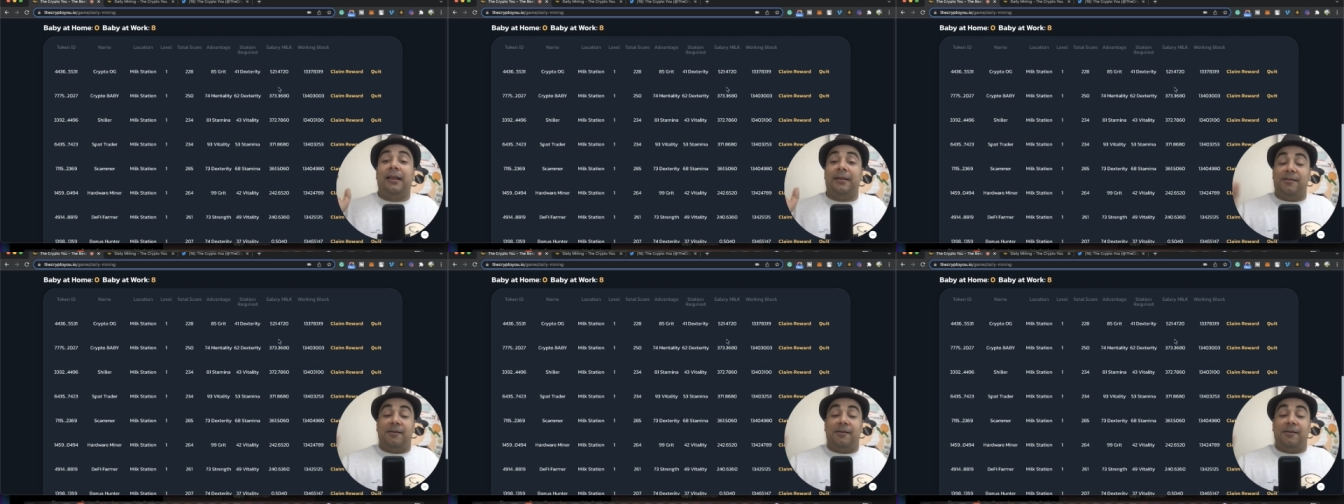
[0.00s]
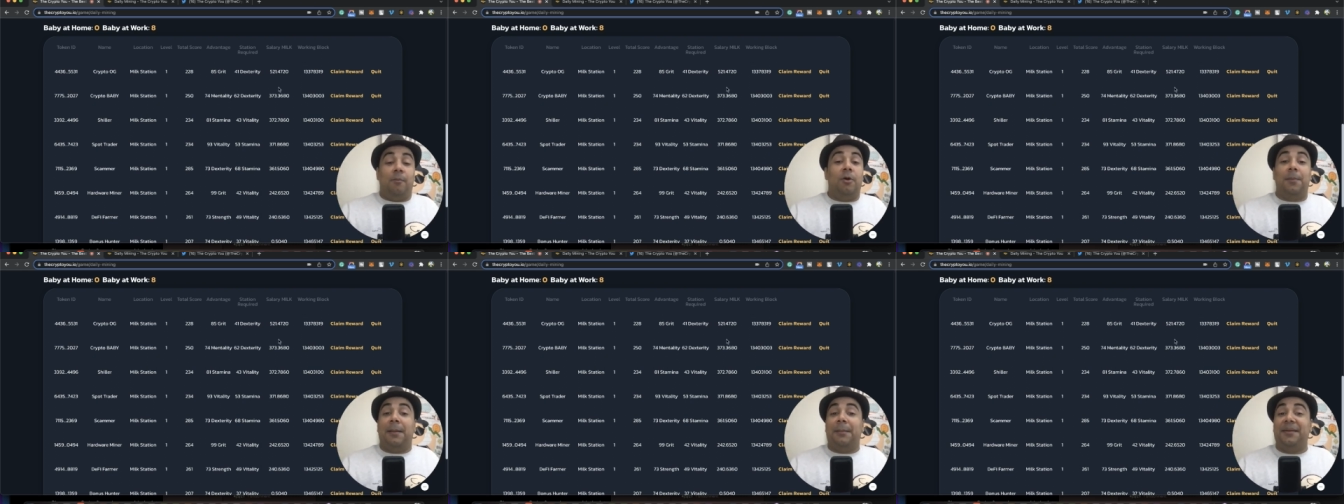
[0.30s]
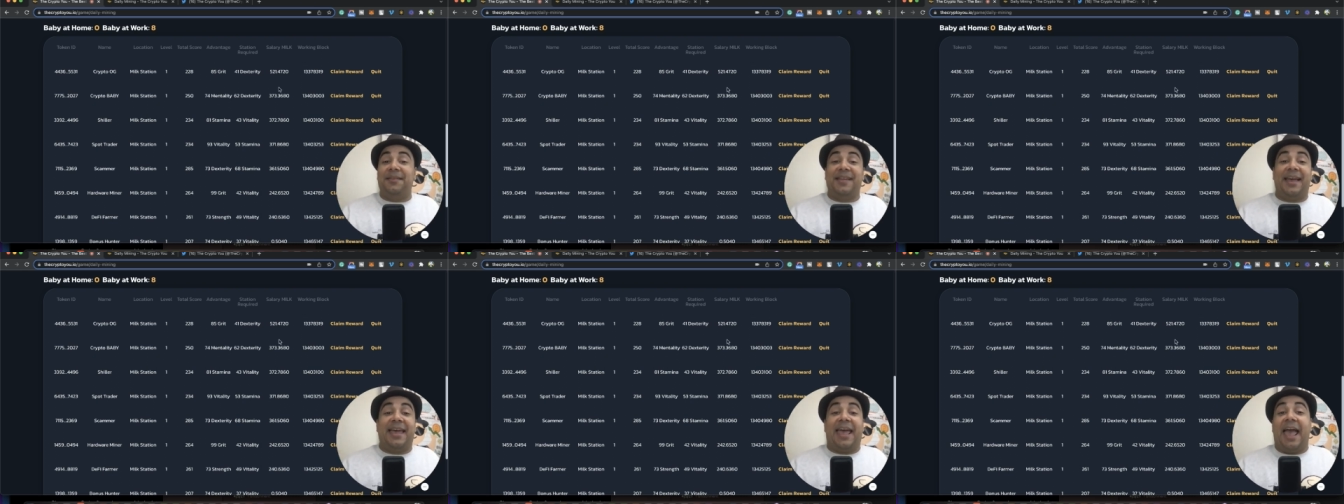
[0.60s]
The more
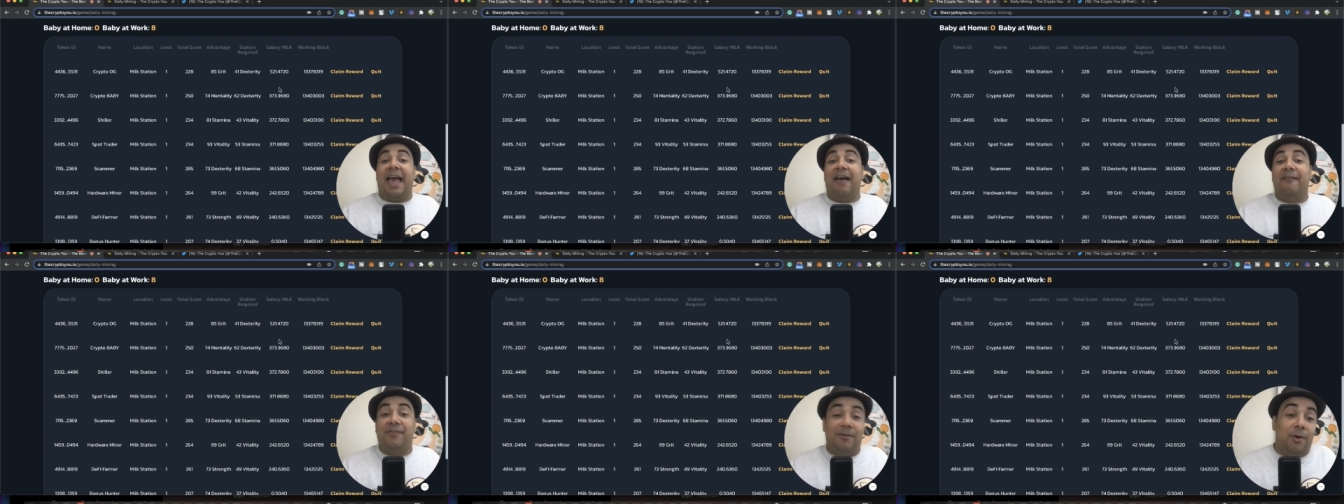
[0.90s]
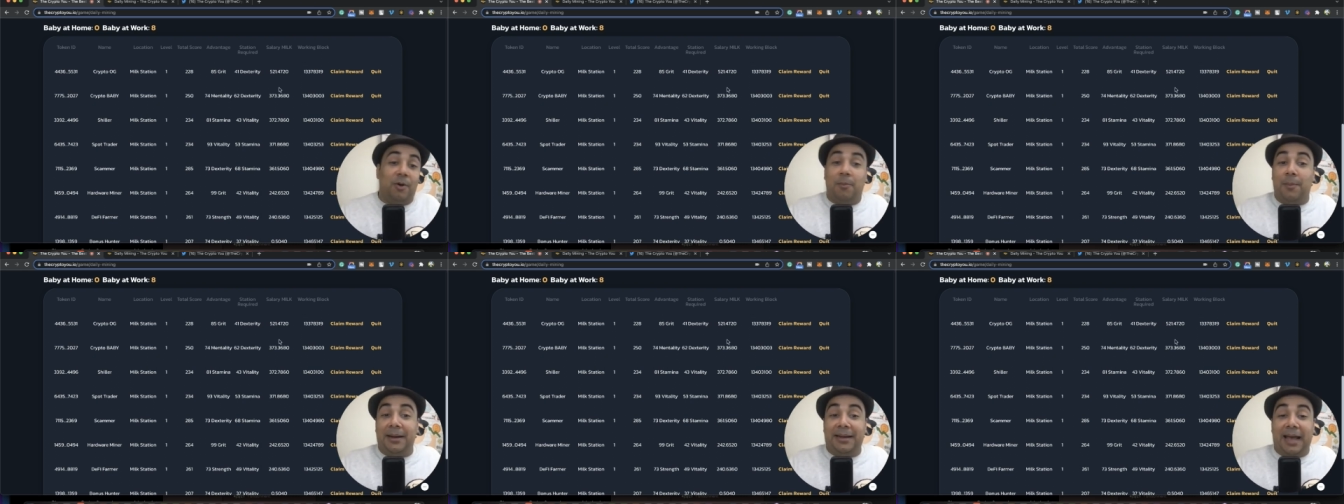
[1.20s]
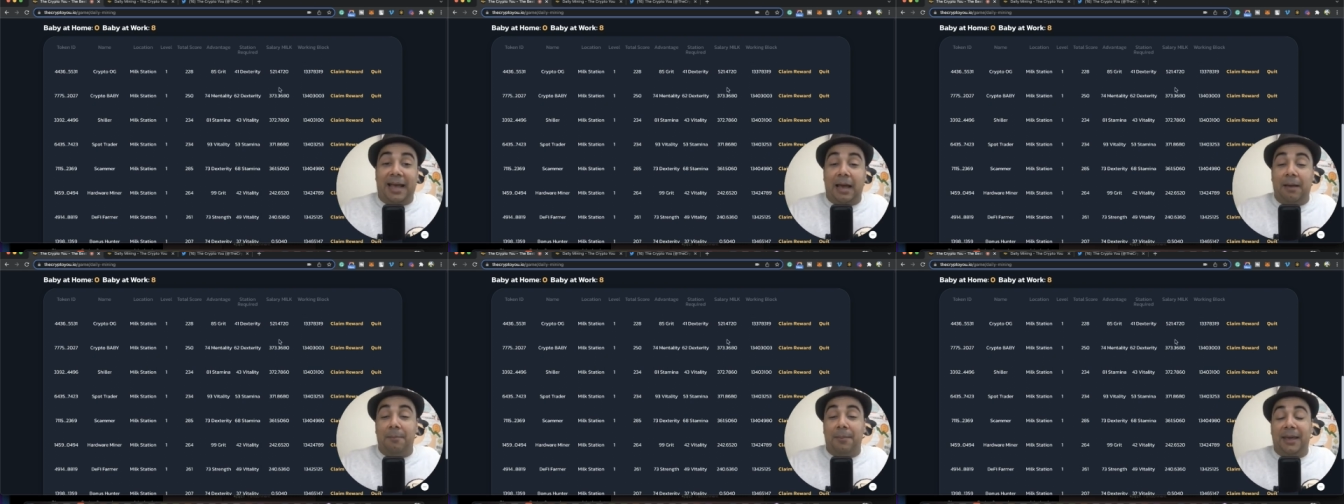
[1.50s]
babies I have, the more
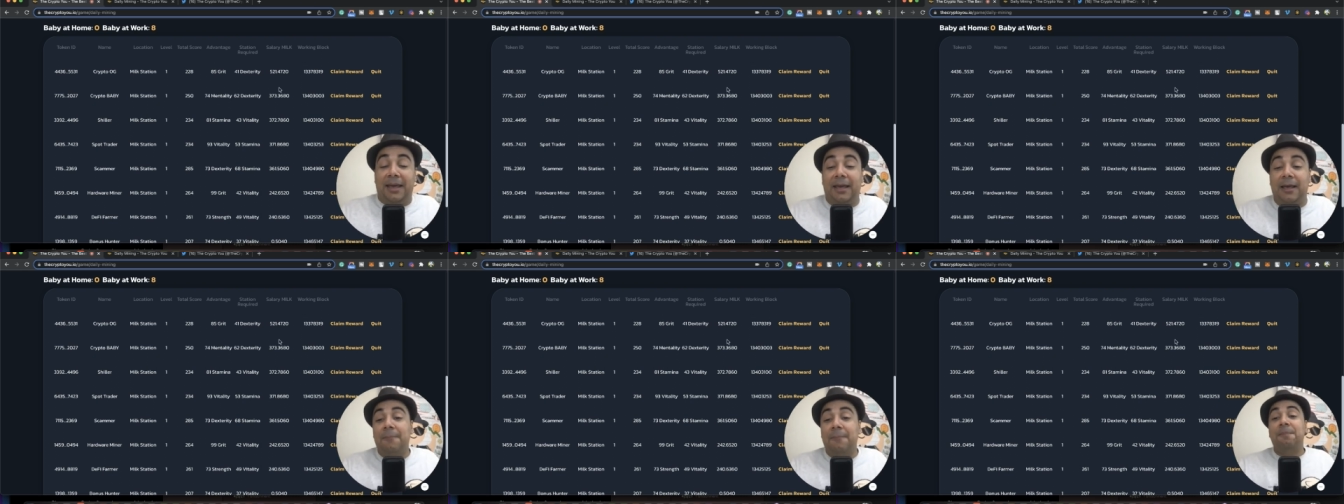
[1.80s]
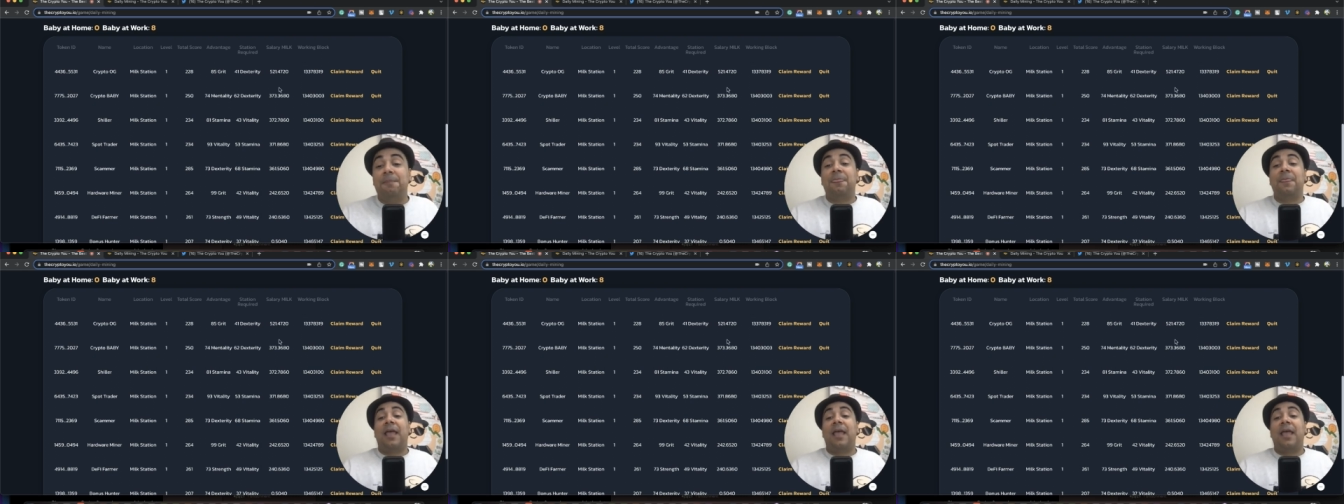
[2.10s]
money I make.